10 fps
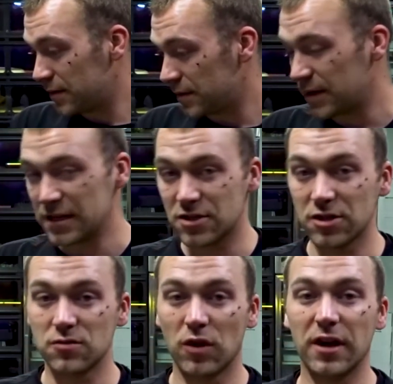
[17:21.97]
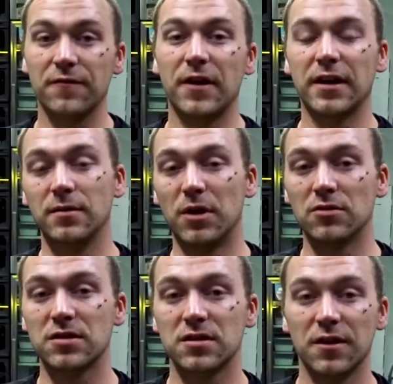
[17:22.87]
that's just what I find
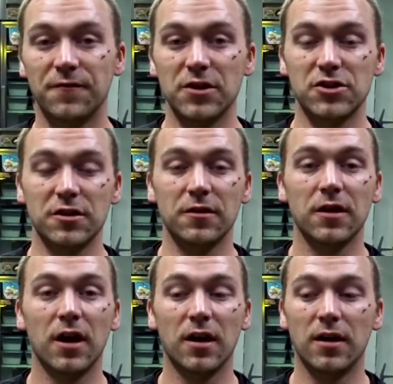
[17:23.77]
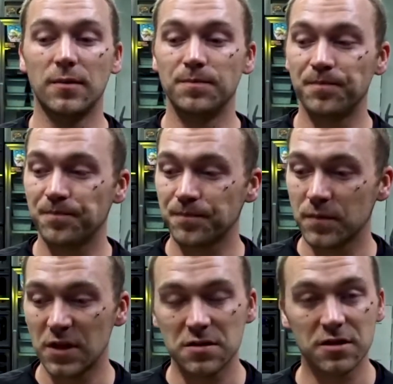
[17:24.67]
most efficient.
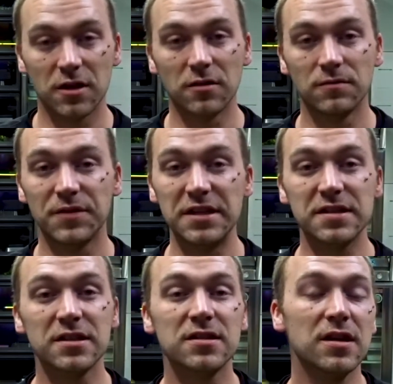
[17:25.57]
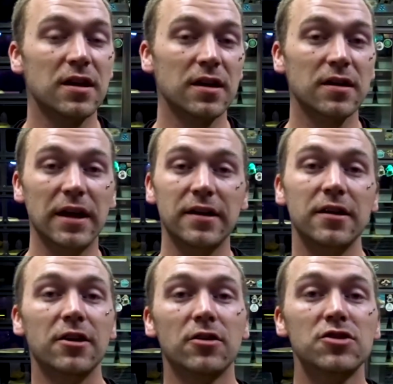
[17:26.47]
So this is kind
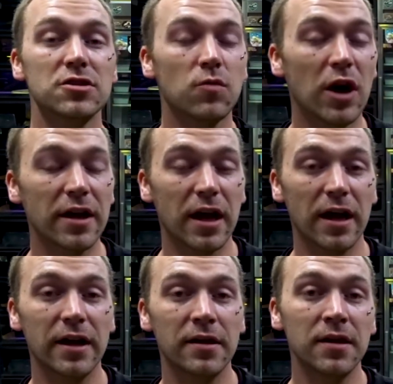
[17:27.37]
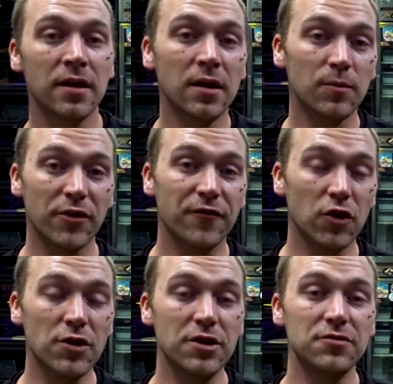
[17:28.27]
of, just why I
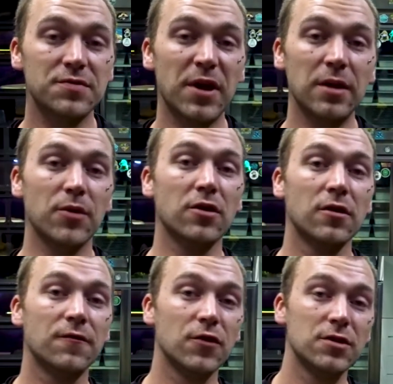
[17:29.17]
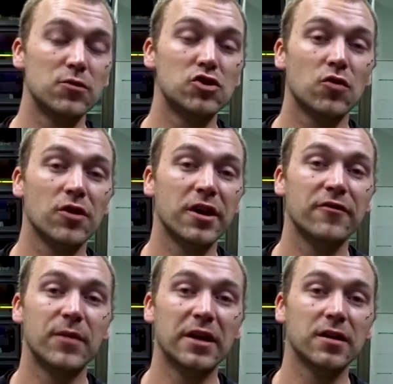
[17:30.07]
prefer to use paper for the majority of
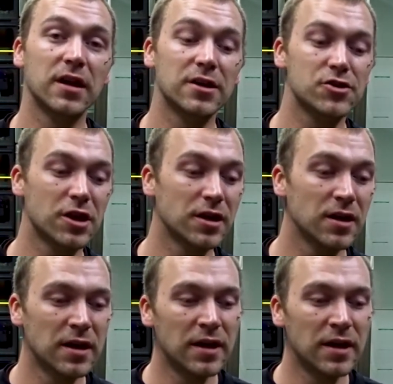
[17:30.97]
my collection.